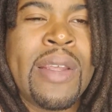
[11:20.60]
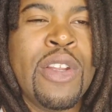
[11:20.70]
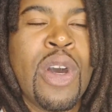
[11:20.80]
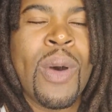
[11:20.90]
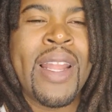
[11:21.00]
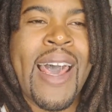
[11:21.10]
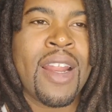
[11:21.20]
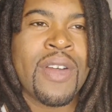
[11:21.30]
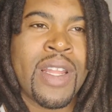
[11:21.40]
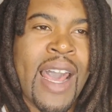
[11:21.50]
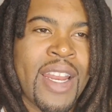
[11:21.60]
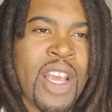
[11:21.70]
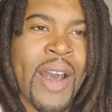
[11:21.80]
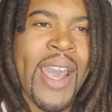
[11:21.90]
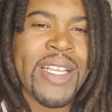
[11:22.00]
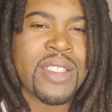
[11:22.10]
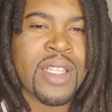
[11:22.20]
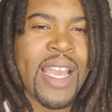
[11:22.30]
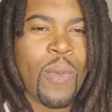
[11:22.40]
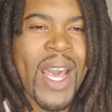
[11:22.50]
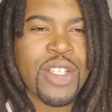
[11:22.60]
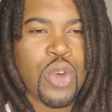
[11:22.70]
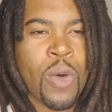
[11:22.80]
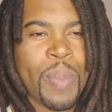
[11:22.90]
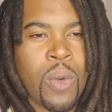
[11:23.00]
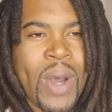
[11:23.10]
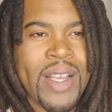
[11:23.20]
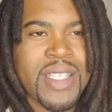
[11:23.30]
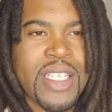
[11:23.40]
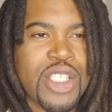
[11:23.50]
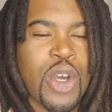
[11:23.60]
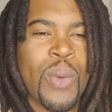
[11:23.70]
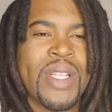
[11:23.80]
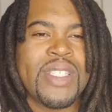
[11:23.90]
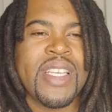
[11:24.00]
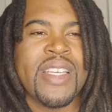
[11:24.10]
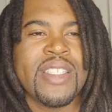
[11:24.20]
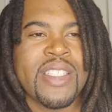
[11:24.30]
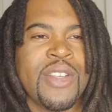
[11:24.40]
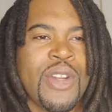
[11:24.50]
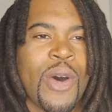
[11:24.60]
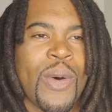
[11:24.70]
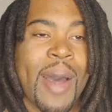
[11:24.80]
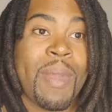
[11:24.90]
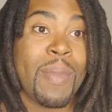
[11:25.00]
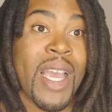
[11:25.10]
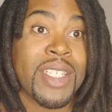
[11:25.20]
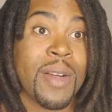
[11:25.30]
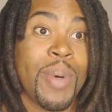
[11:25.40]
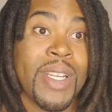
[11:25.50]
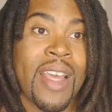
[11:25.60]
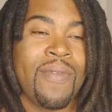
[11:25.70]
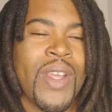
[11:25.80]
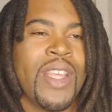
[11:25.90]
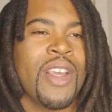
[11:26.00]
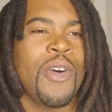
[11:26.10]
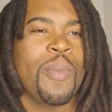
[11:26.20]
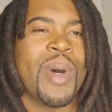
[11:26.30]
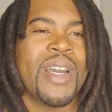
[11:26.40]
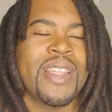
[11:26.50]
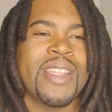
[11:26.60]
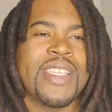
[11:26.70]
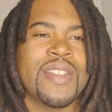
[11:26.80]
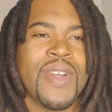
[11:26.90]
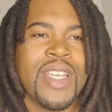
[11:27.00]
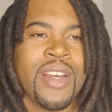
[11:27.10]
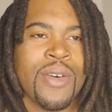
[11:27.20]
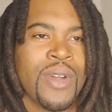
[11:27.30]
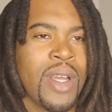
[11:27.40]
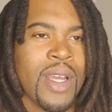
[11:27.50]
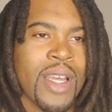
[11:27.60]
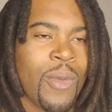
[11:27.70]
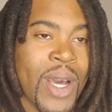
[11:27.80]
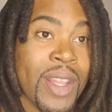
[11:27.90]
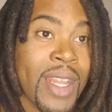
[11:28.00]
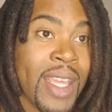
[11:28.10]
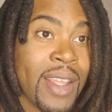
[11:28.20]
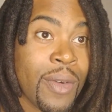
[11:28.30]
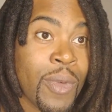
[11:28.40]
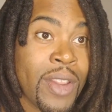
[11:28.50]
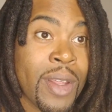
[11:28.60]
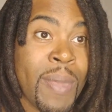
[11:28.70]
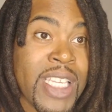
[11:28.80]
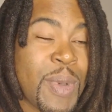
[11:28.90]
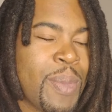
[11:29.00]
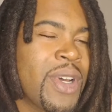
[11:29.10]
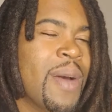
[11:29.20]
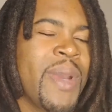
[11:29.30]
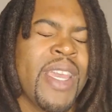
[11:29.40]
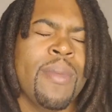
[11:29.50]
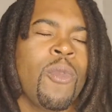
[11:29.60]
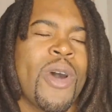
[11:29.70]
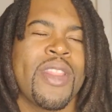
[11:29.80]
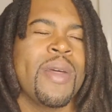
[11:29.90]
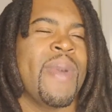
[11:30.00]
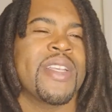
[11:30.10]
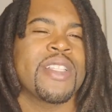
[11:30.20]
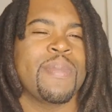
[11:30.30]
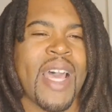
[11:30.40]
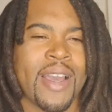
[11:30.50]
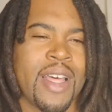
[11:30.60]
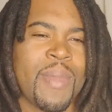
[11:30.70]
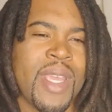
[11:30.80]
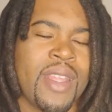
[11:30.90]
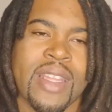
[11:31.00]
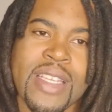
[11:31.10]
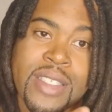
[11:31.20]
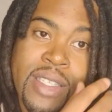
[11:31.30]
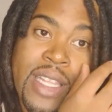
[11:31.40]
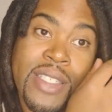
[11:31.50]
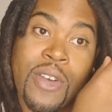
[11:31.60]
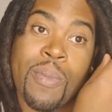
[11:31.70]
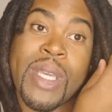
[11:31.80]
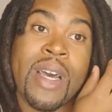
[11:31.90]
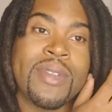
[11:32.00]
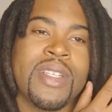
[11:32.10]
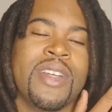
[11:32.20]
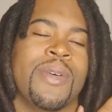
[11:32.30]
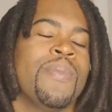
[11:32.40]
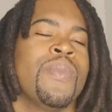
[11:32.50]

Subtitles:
A lot of y'all ask, like, why is Scorpio, why is he so intense? Maybe I should put that video, but this video, whether it makes people come in, whether it makes them not come in, that's gonna be up to them.